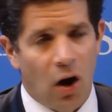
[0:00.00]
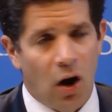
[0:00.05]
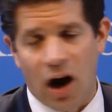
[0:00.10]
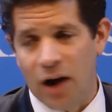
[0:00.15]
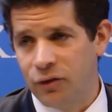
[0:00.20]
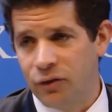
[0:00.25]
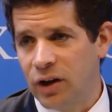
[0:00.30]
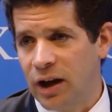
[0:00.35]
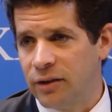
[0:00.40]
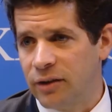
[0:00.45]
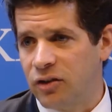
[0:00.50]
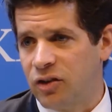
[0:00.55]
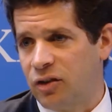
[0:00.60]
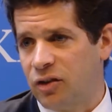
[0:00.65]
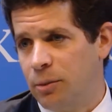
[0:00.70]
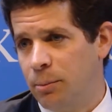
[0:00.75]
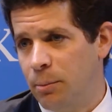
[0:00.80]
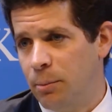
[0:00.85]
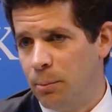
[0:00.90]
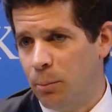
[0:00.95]
I've done
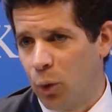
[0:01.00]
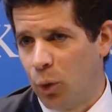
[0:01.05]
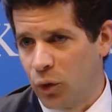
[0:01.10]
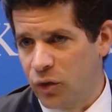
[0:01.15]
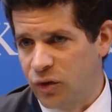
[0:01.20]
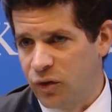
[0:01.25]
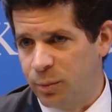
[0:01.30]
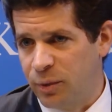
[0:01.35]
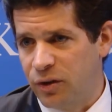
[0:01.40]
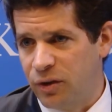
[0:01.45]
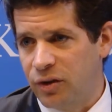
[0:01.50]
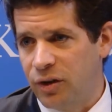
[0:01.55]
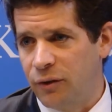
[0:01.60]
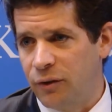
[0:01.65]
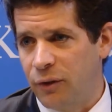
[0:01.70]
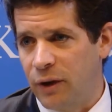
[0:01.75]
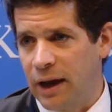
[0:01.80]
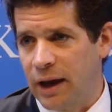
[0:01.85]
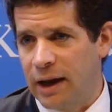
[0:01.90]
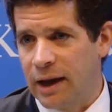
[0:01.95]
some more
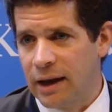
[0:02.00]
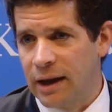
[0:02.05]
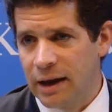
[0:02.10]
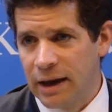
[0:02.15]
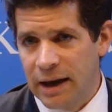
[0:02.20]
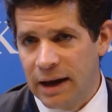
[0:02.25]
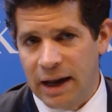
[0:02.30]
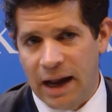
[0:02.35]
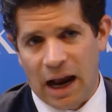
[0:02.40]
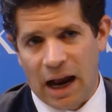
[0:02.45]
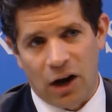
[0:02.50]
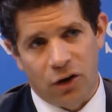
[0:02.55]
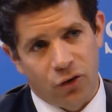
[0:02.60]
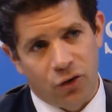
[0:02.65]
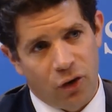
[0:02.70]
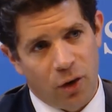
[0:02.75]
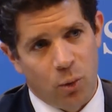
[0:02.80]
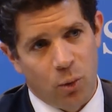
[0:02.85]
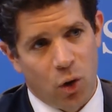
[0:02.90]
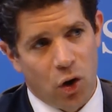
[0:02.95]
specific
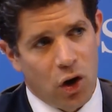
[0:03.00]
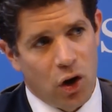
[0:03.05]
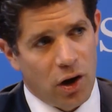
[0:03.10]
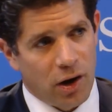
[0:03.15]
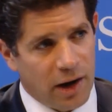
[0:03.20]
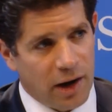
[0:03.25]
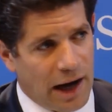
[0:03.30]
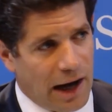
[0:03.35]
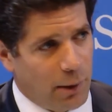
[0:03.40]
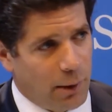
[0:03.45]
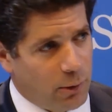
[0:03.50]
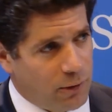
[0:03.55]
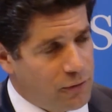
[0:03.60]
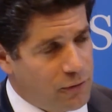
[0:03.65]
country work. We're